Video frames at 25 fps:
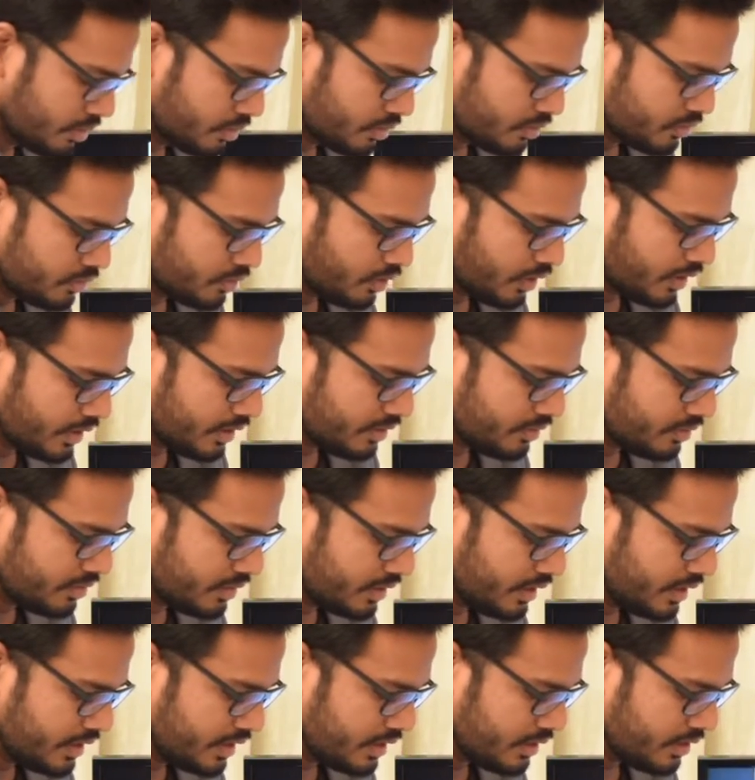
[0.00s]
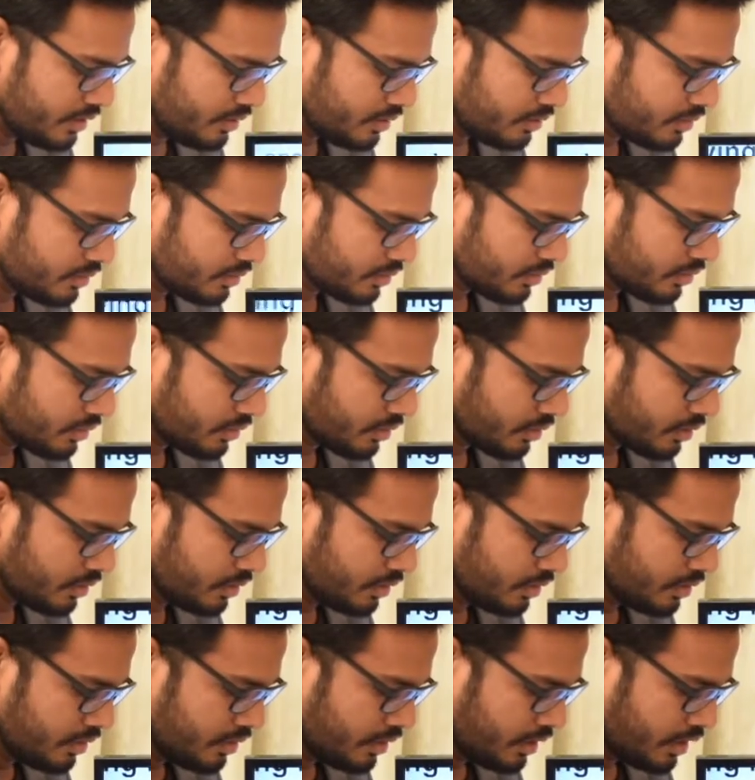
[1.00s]
So you can see here
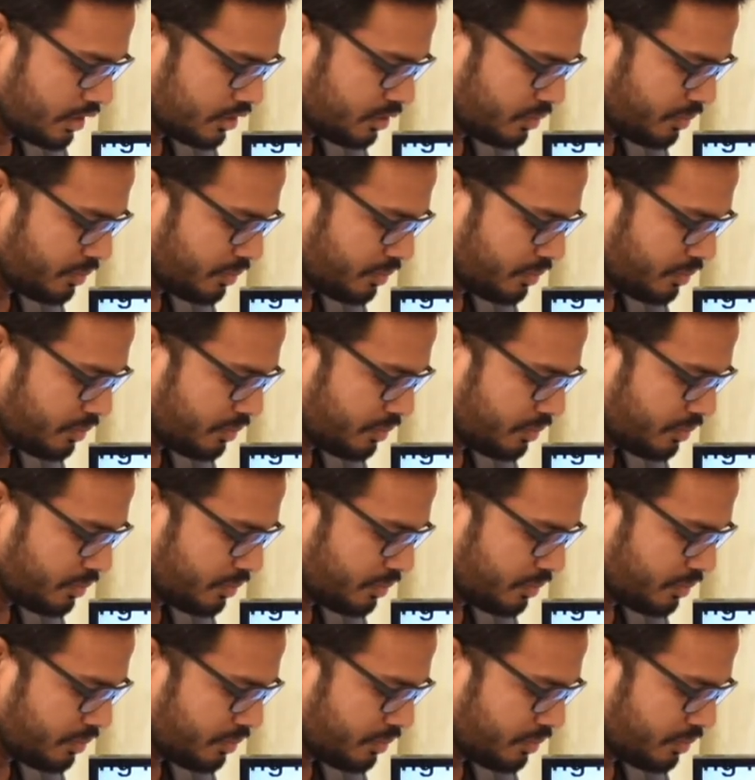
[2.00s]
a